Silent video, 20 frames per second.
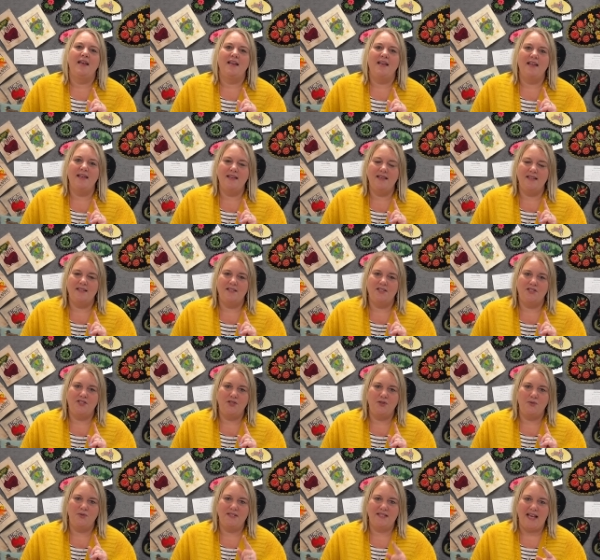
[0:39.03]
is
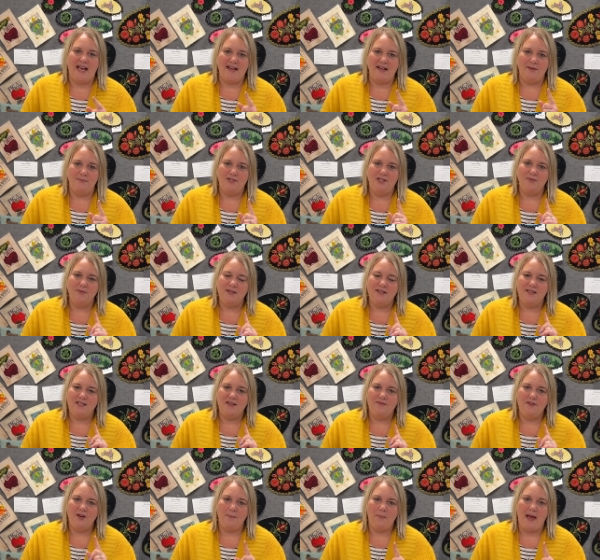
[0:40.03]
to sign up to
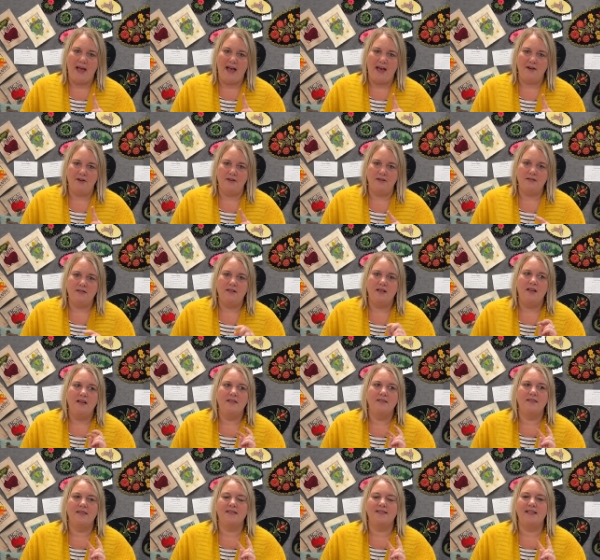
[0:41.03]
receive your patterns.
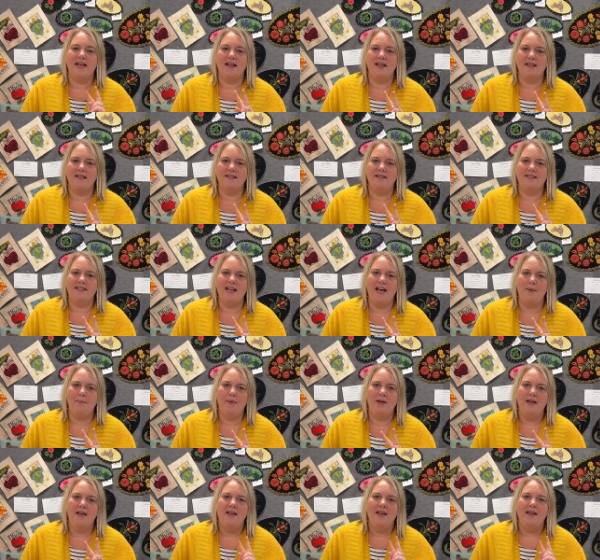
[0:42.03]
The second step
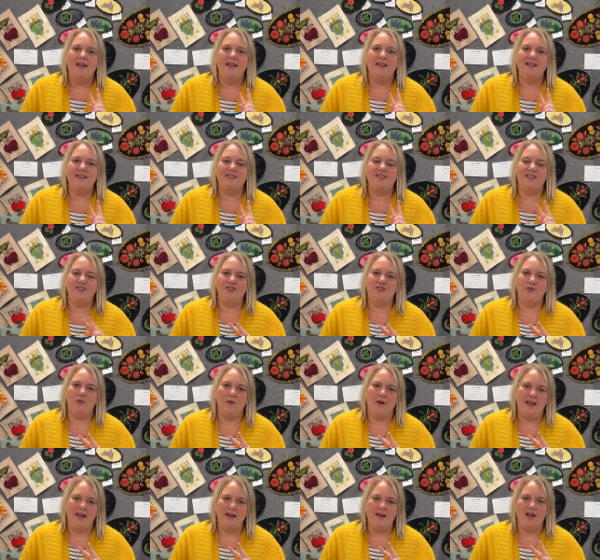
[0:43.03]
is to
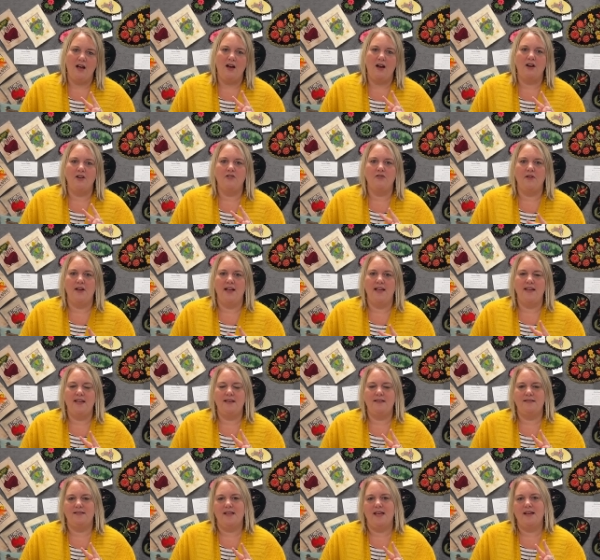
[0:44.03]
join our
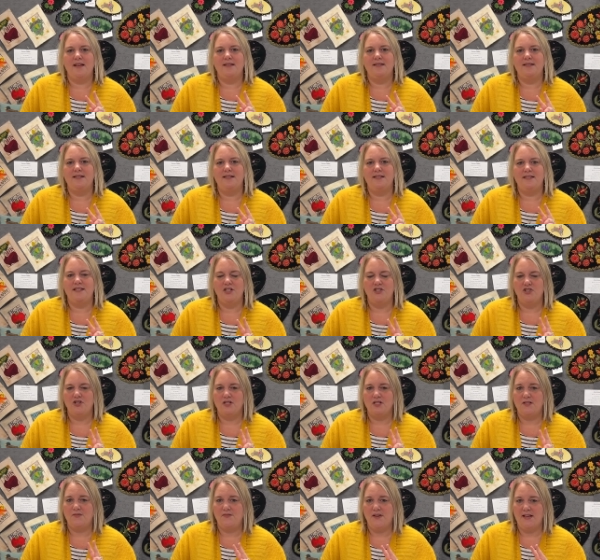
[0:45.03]
Granny's Legacy
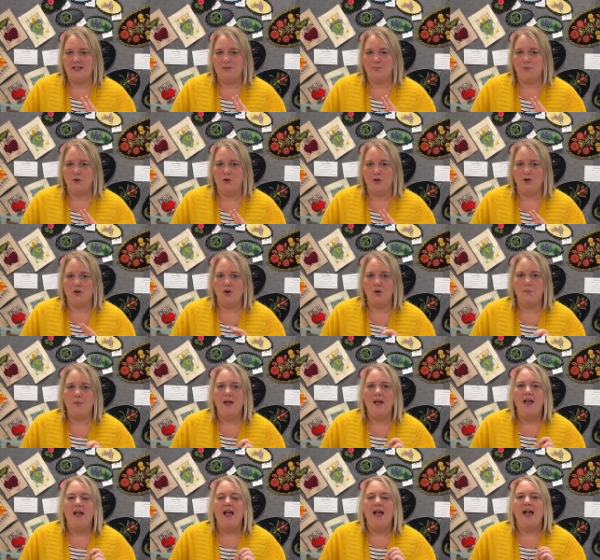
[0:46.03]
Stitchers Facebook group
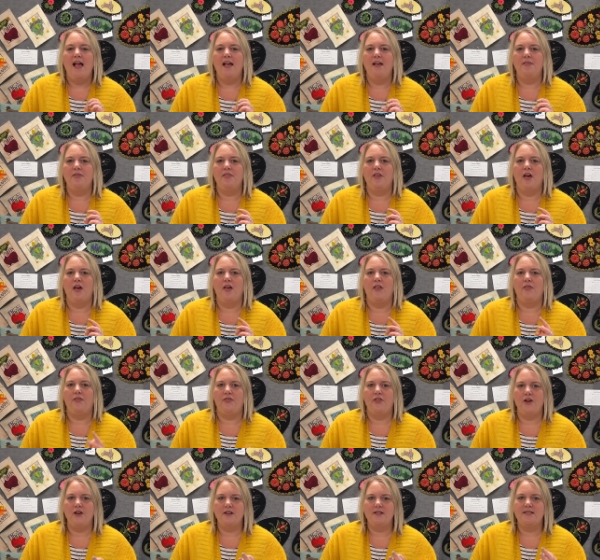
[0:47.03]
and the
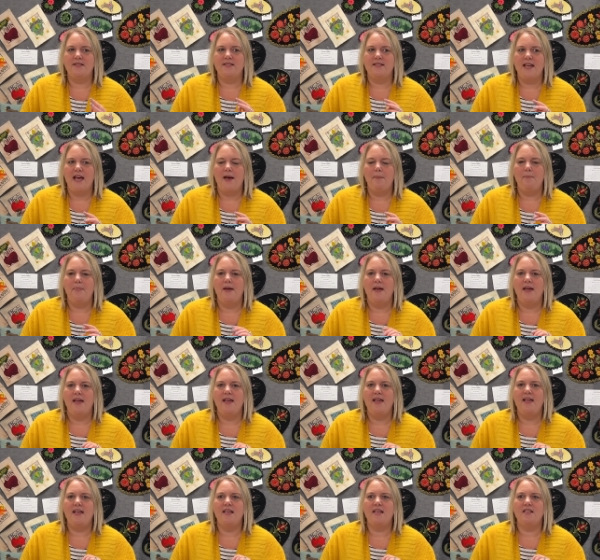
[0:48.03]
third step
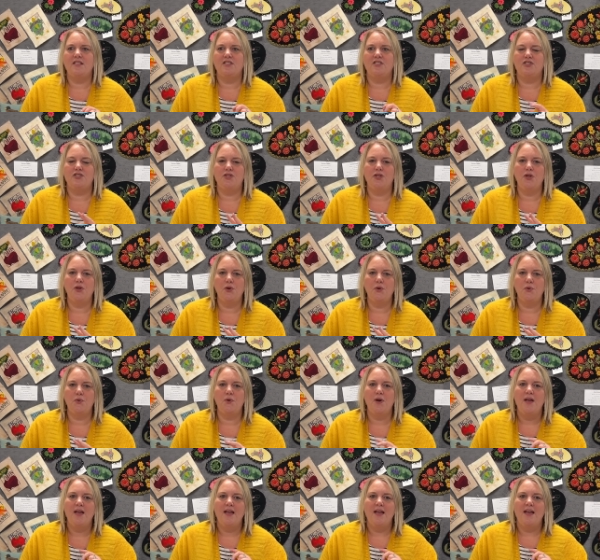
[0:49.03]
is to